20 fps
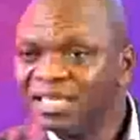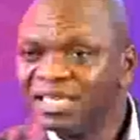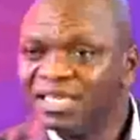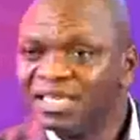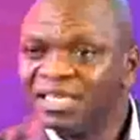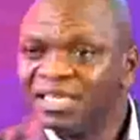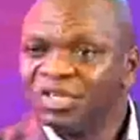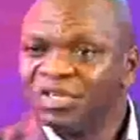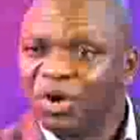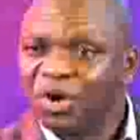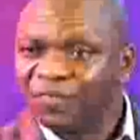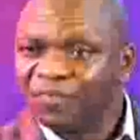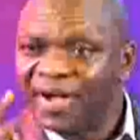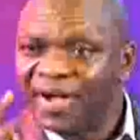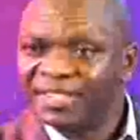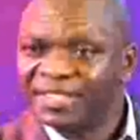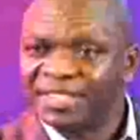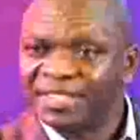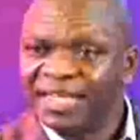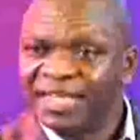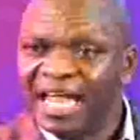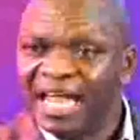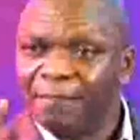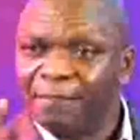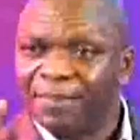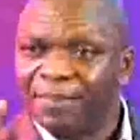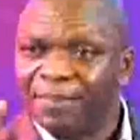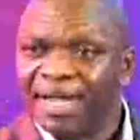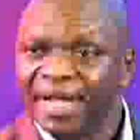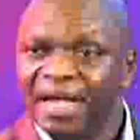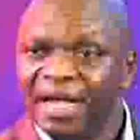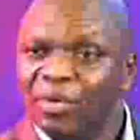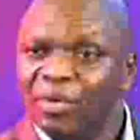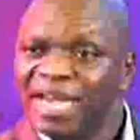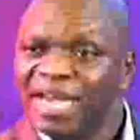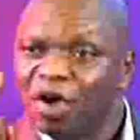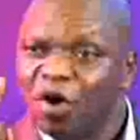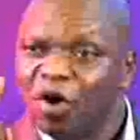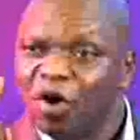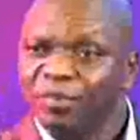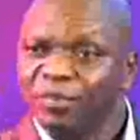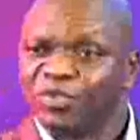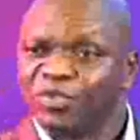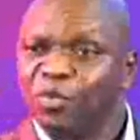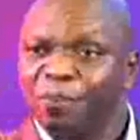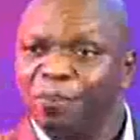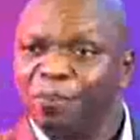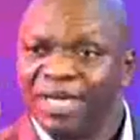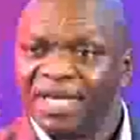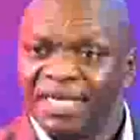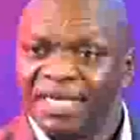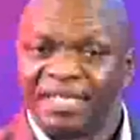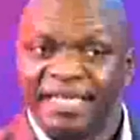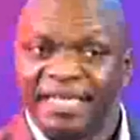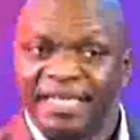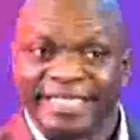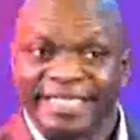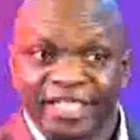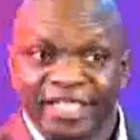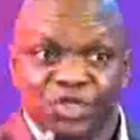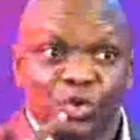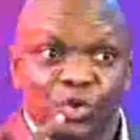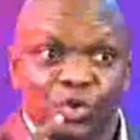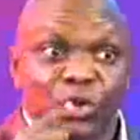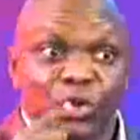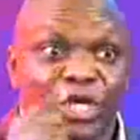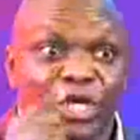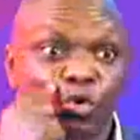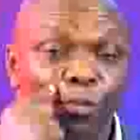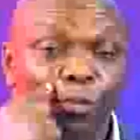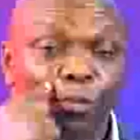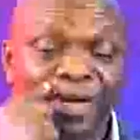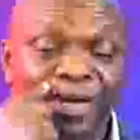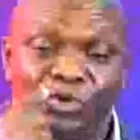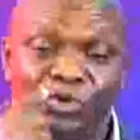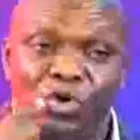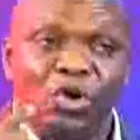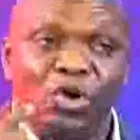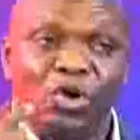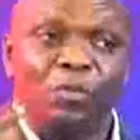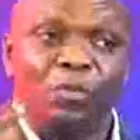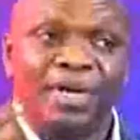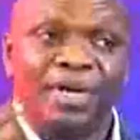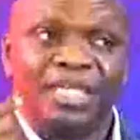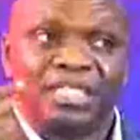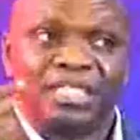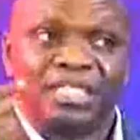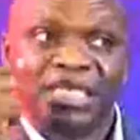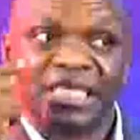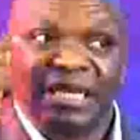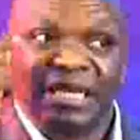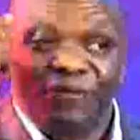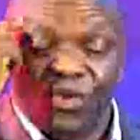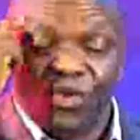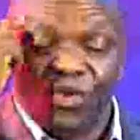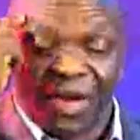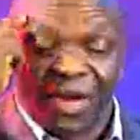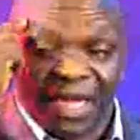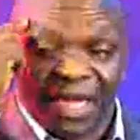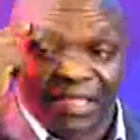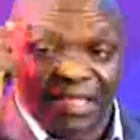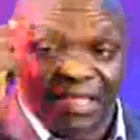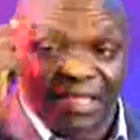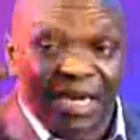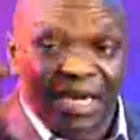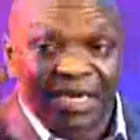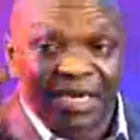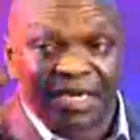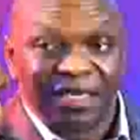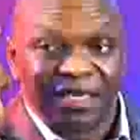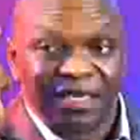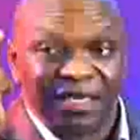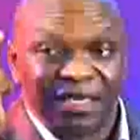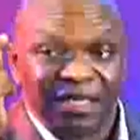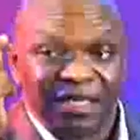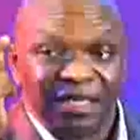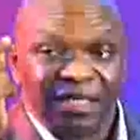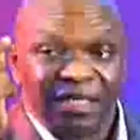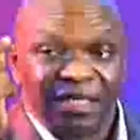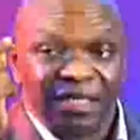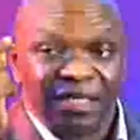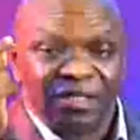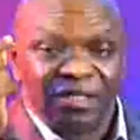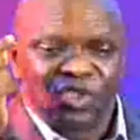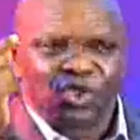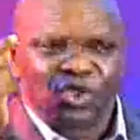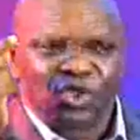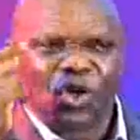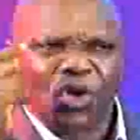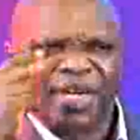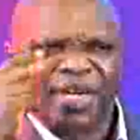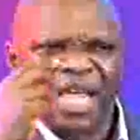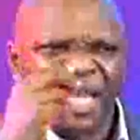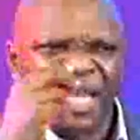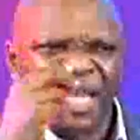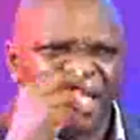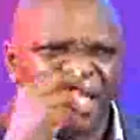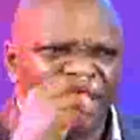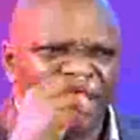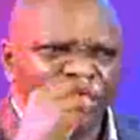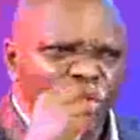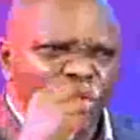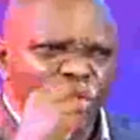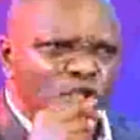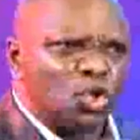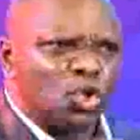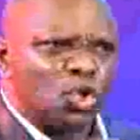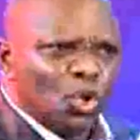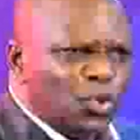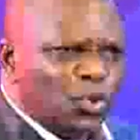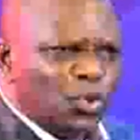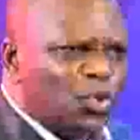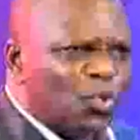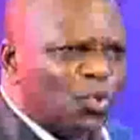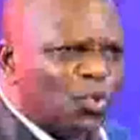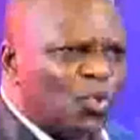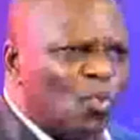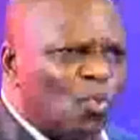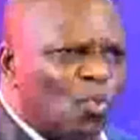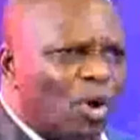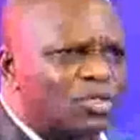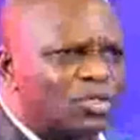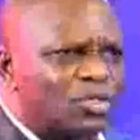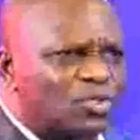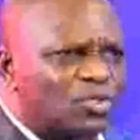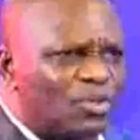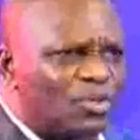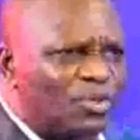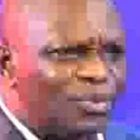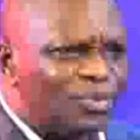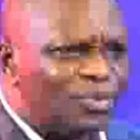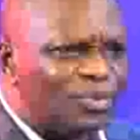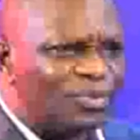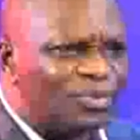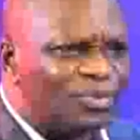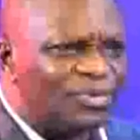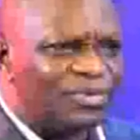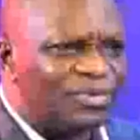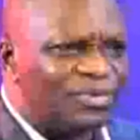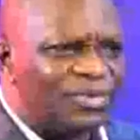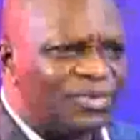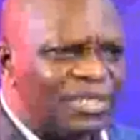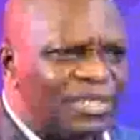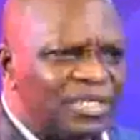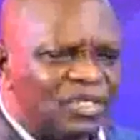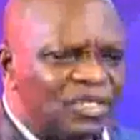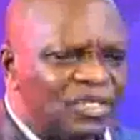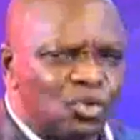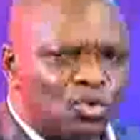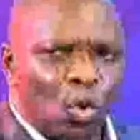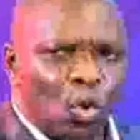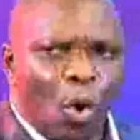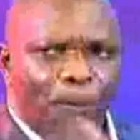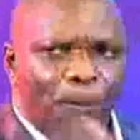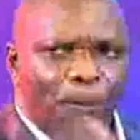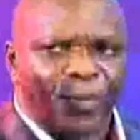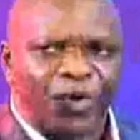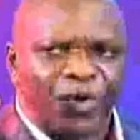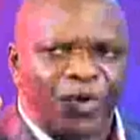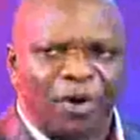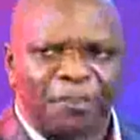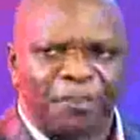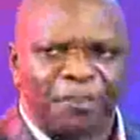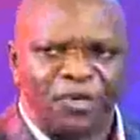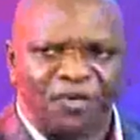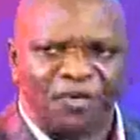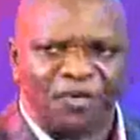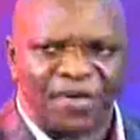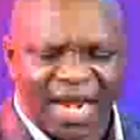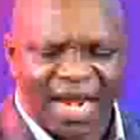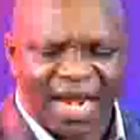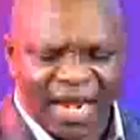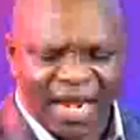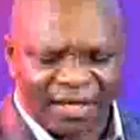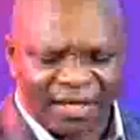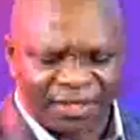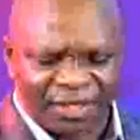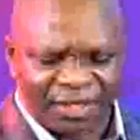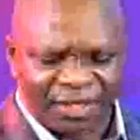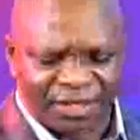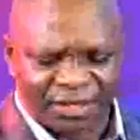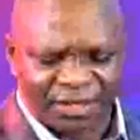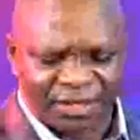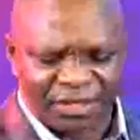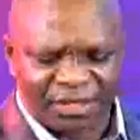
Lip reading: Your fasting and prayer, when it comes to money, it is to illuminate, give you understanding. suddenly show you what to do to open up your finances.